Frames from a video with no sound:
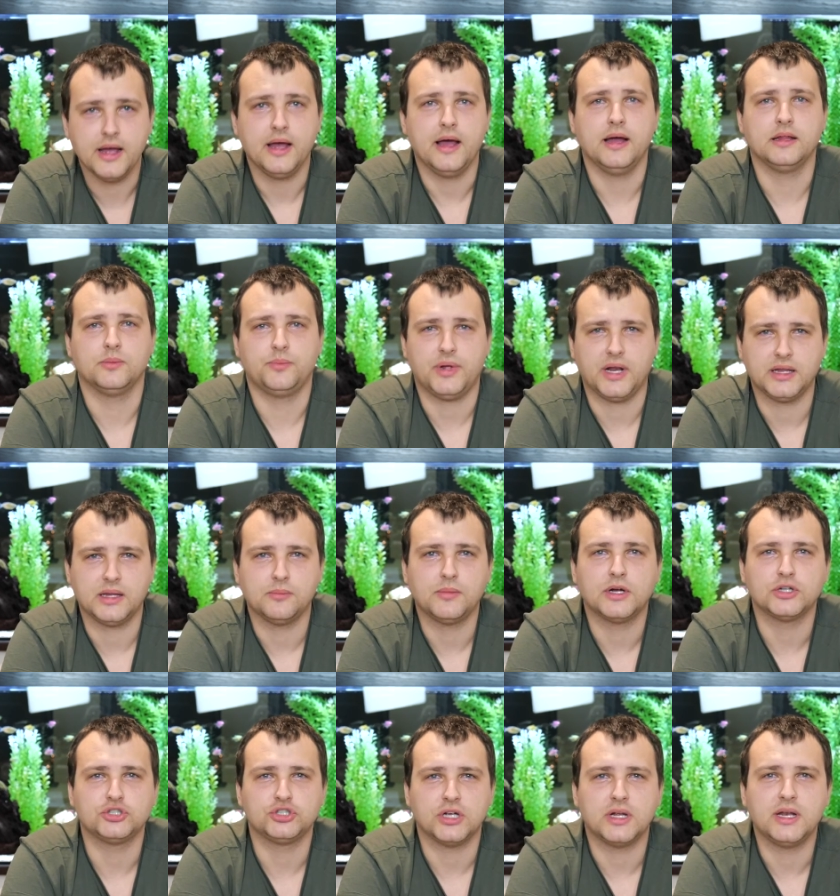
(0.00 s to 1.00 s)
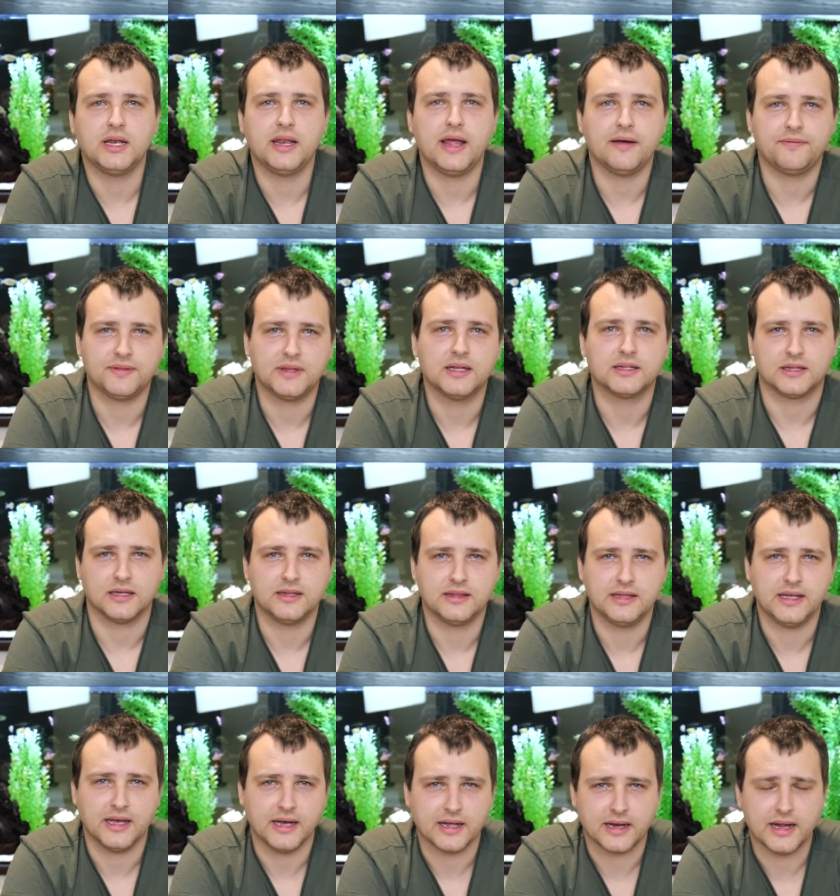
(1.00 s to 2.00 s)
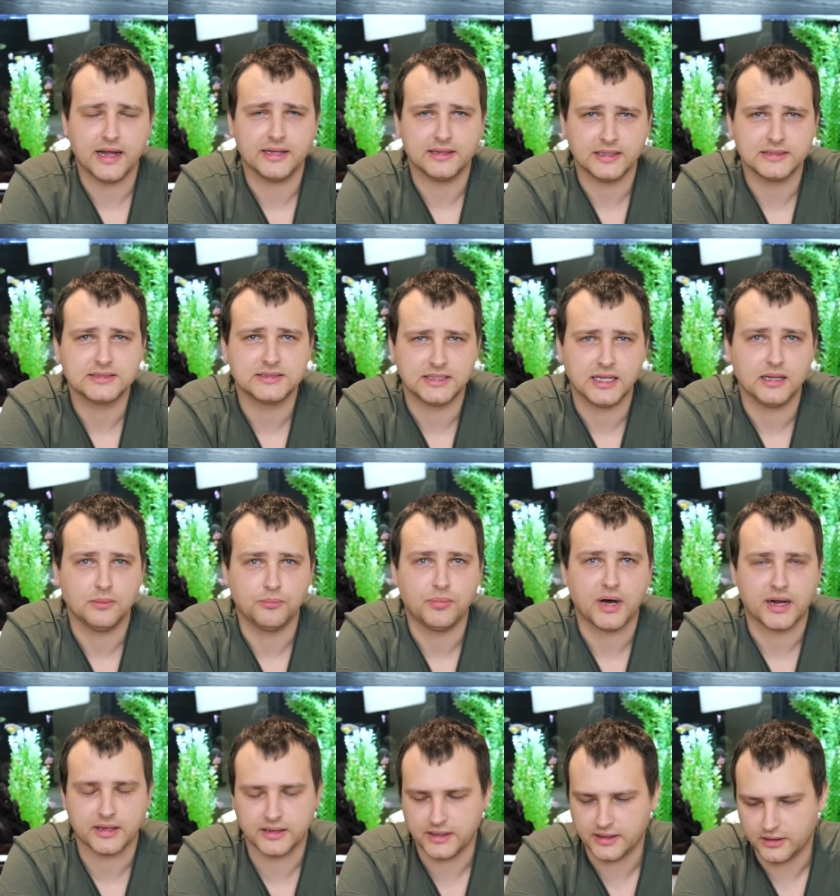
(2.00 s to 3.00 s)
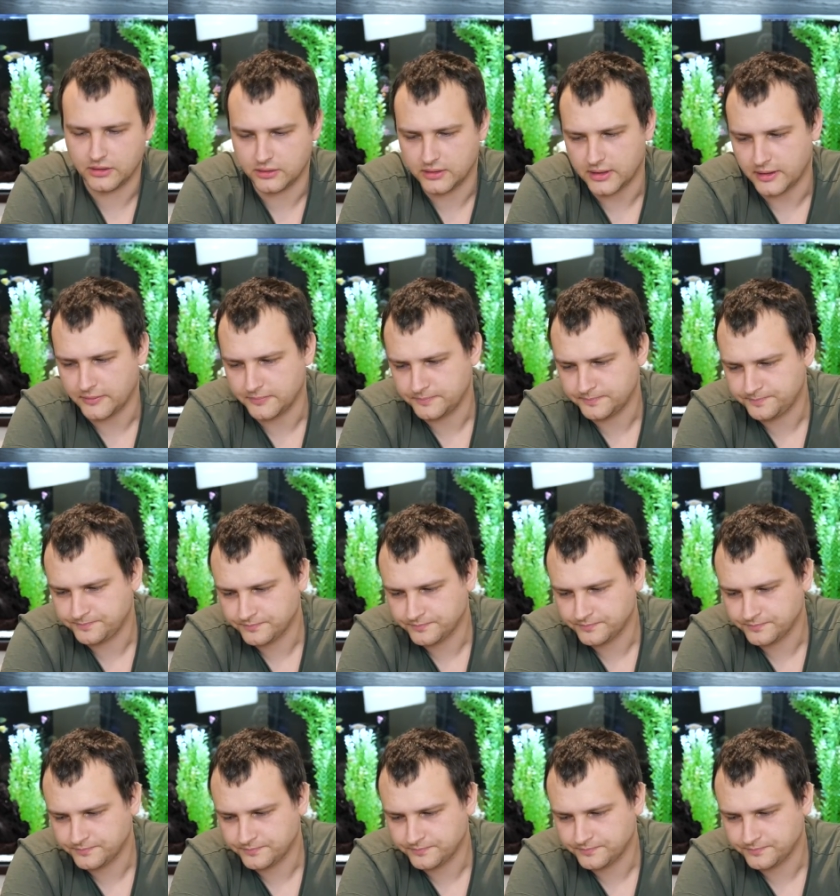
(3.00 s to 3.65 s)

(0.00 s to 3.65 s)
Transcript: and pretty much left it there, and it's still burning, you know.